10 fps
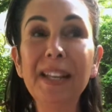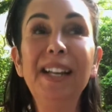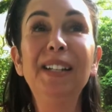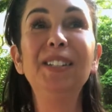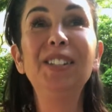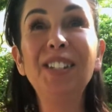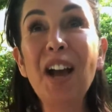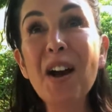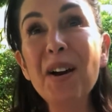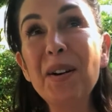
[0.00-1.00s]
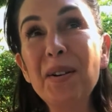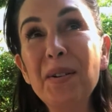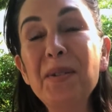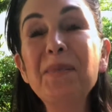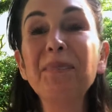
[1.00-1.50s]

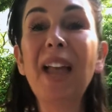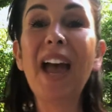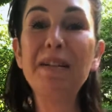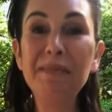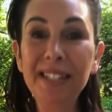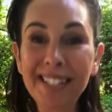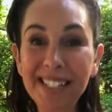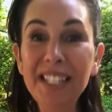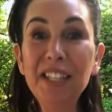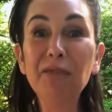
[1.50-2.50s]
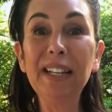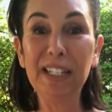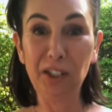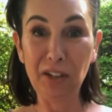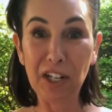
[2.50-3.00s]
So I'm still in the
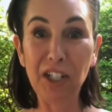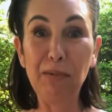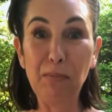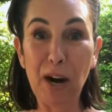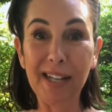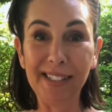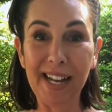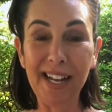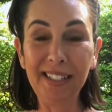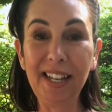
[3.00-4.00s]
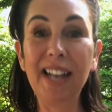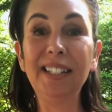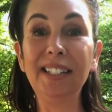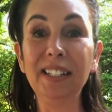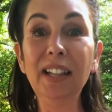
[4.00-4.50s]
reconstruction process. I
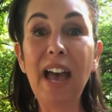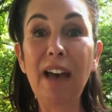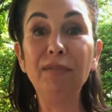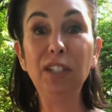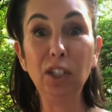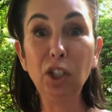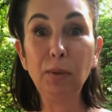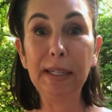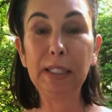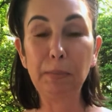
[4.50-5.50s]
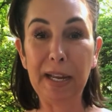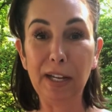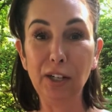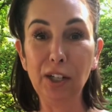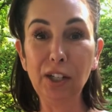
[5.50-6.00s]
still have tissue
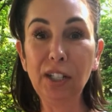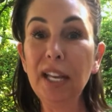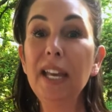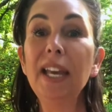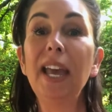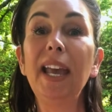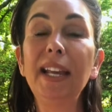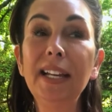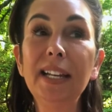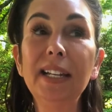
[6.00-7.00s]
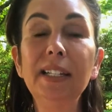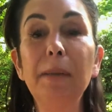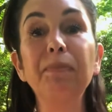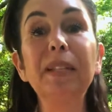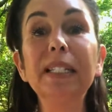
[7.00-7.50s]
expanders, and
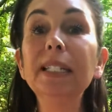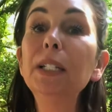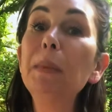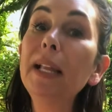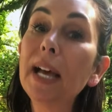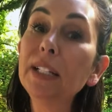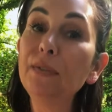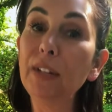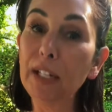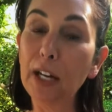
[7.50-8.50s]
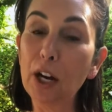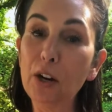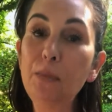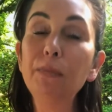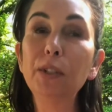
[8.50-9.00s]
since my last
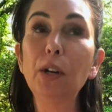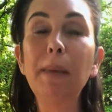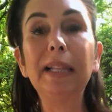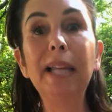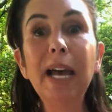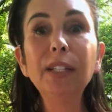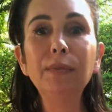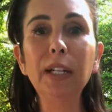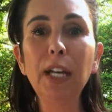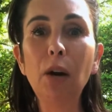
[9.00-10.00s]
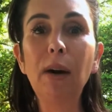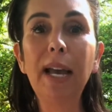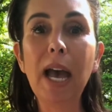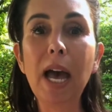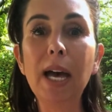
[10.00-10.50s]
video, I
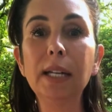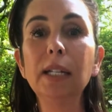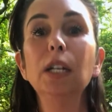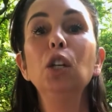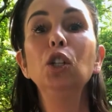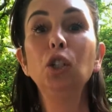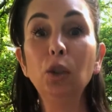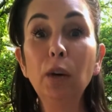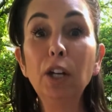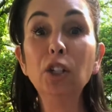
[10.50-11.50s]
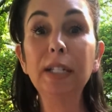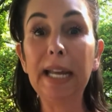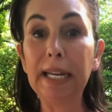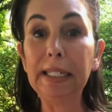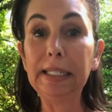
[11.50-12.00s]
had
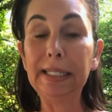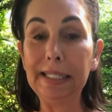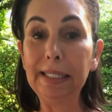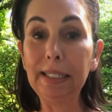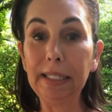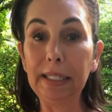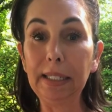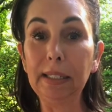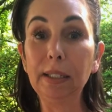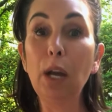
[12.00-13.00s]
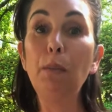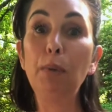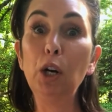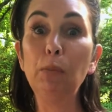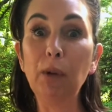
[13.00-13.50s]
280 cc's
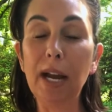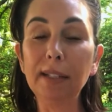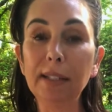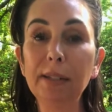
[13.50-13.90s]
per breast.